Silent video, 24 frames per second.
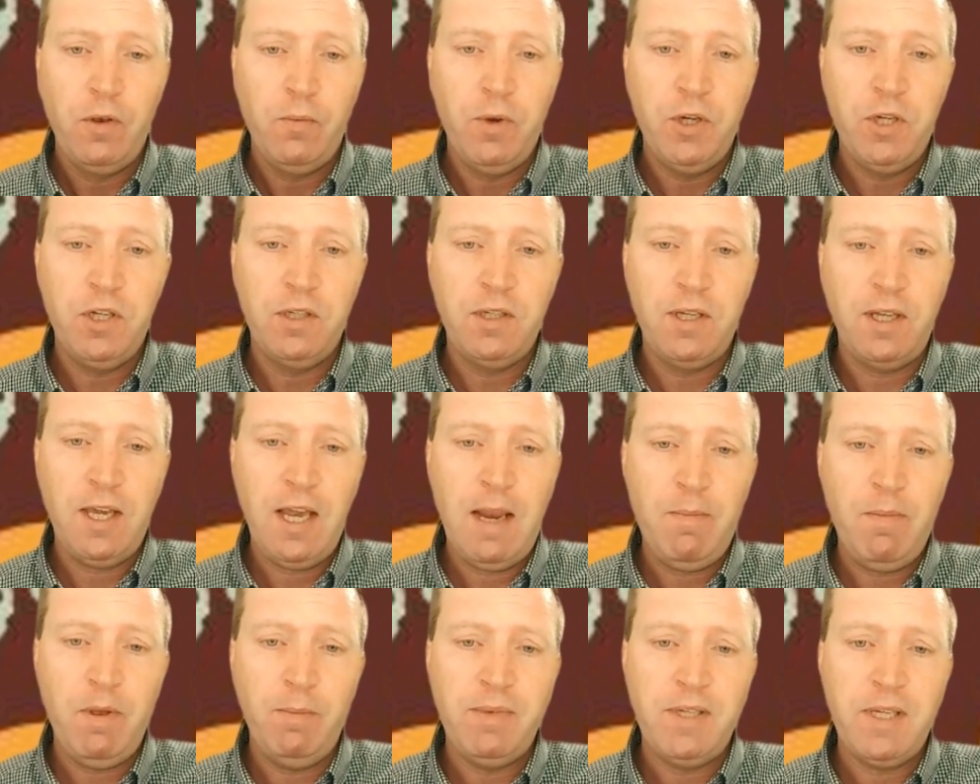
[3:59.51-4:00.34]
which is to
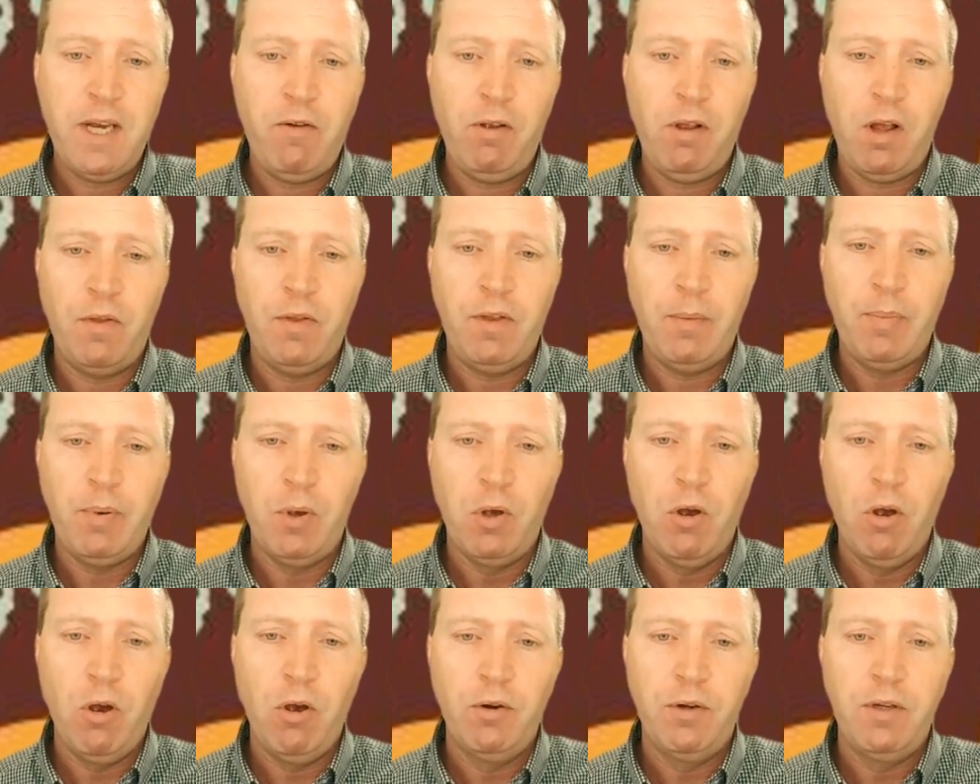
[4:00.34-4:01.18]
keep the material on the
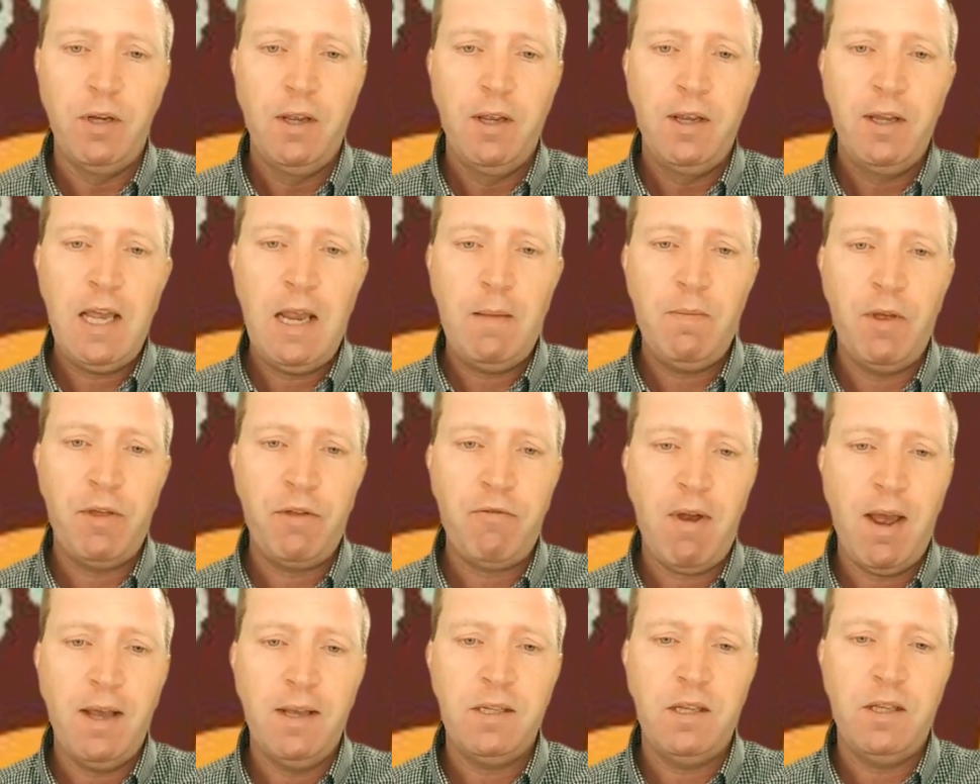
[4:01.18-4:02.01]
board, keep the
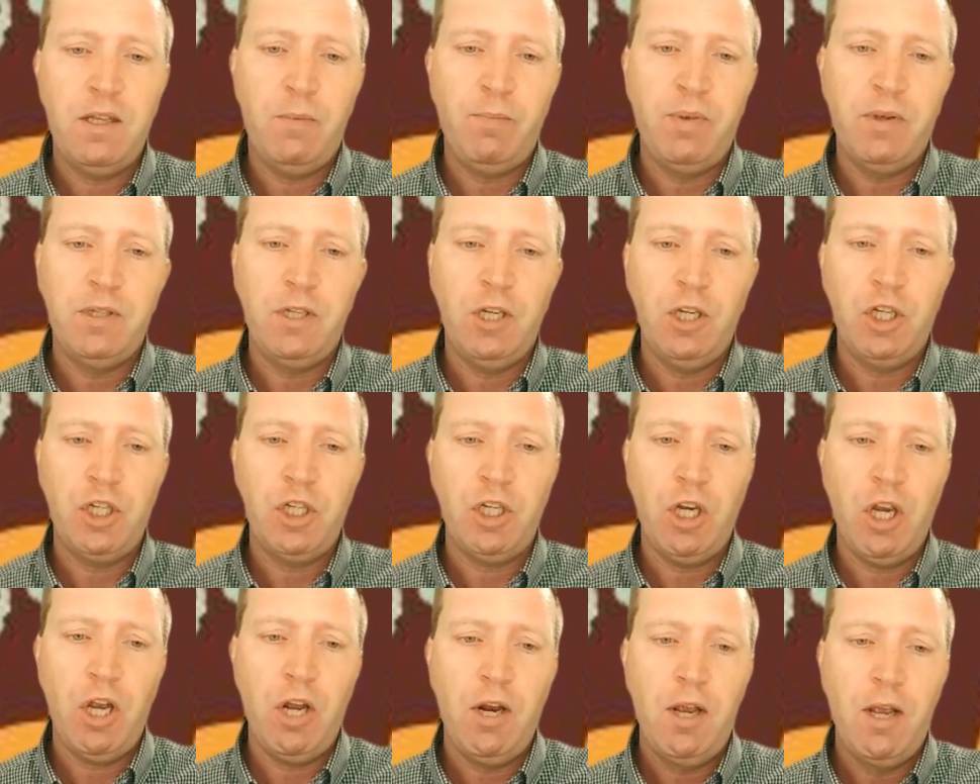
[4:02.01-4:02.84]
threats in the
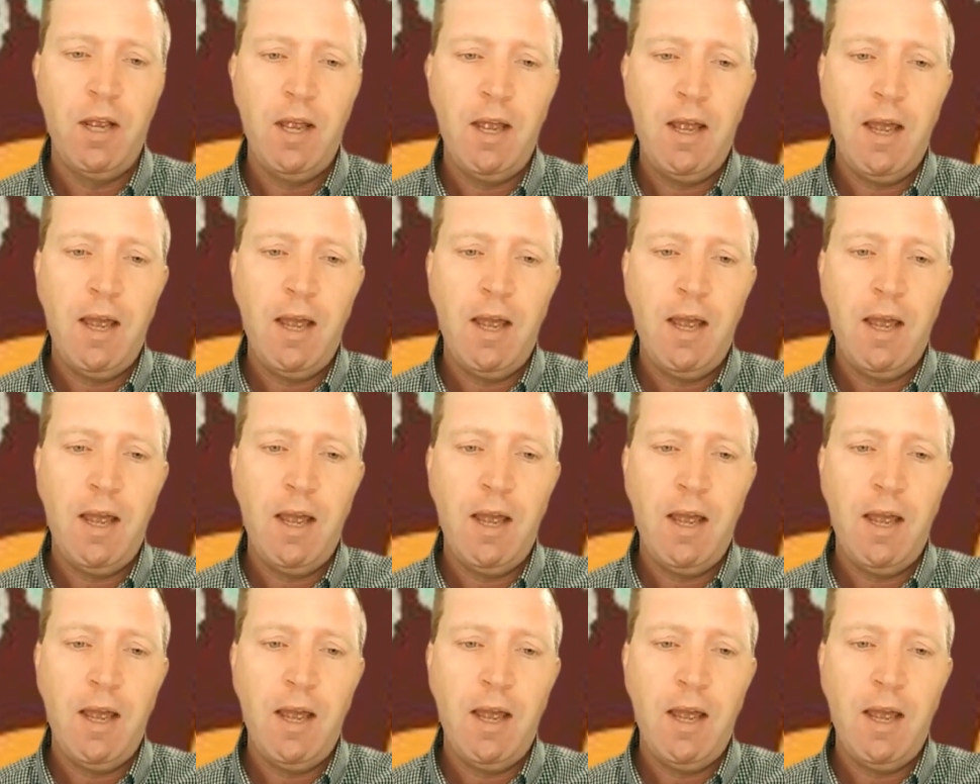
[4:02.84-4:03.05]
position,